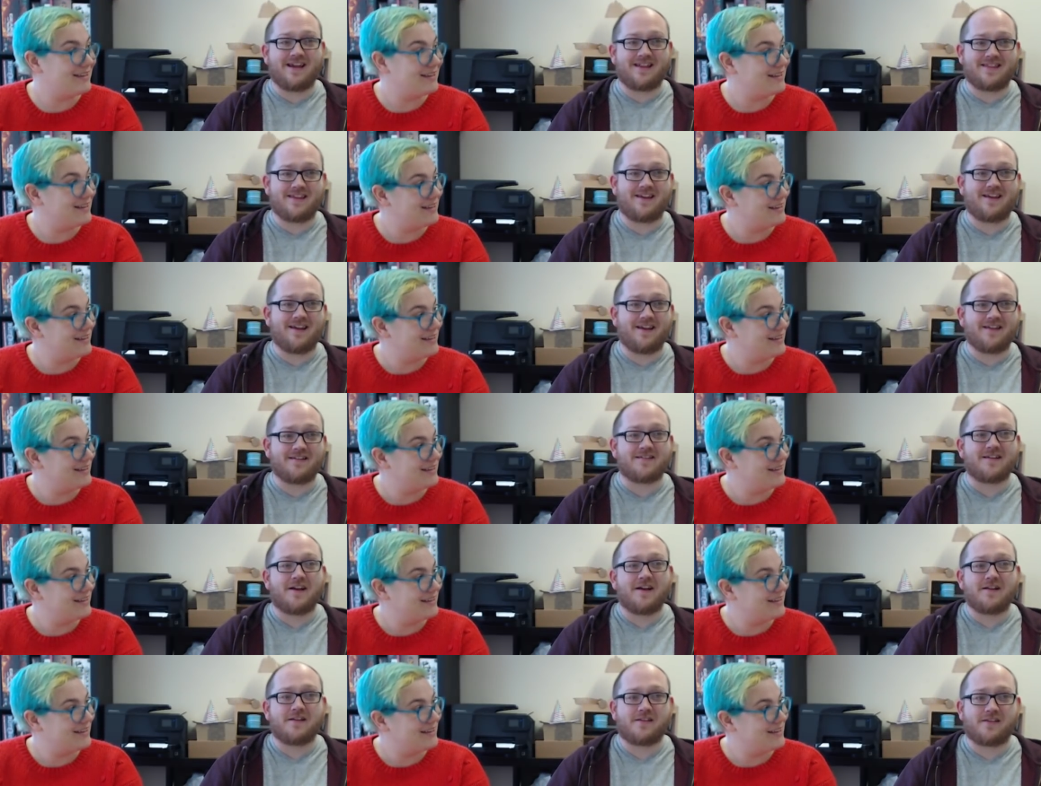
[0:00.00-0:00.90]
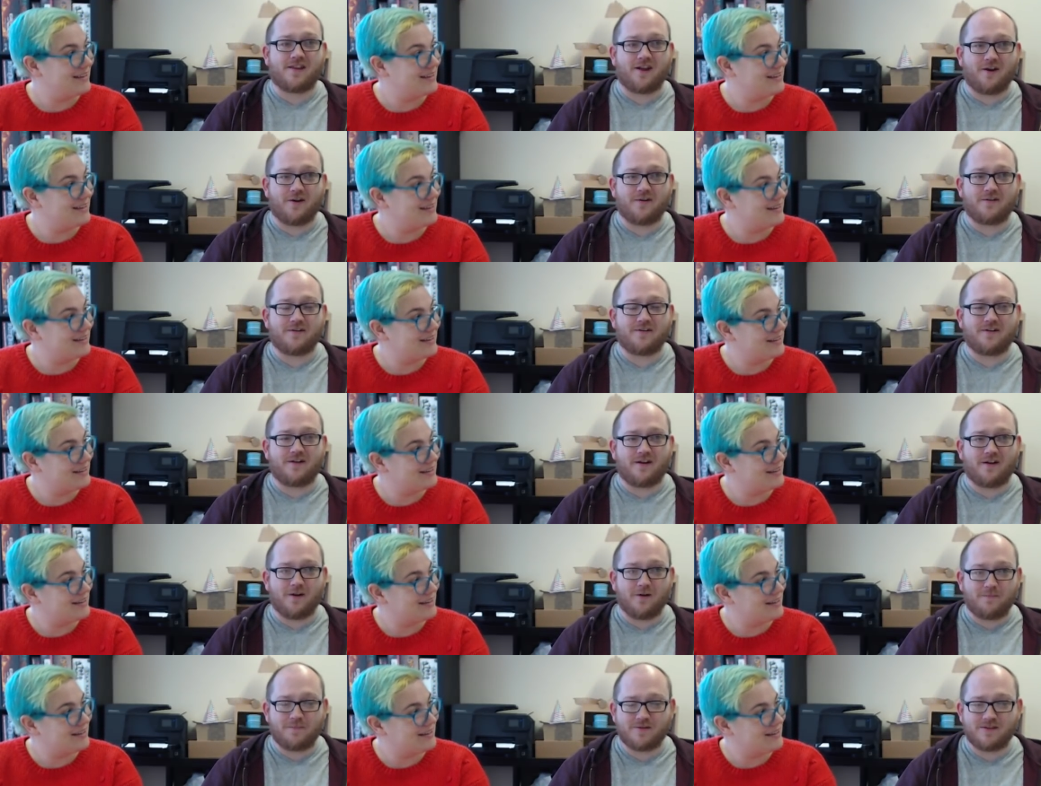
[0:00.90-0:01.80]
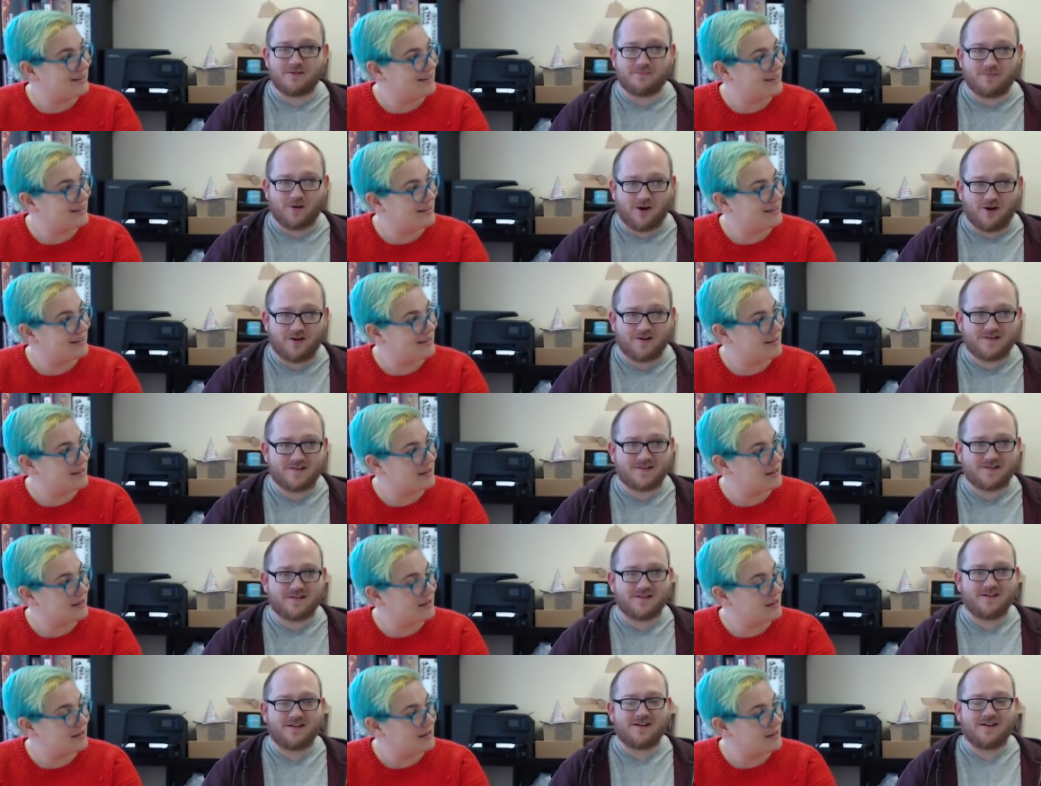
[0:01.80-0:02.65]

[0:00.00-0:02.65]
Speaker 1: thing is don't open the box,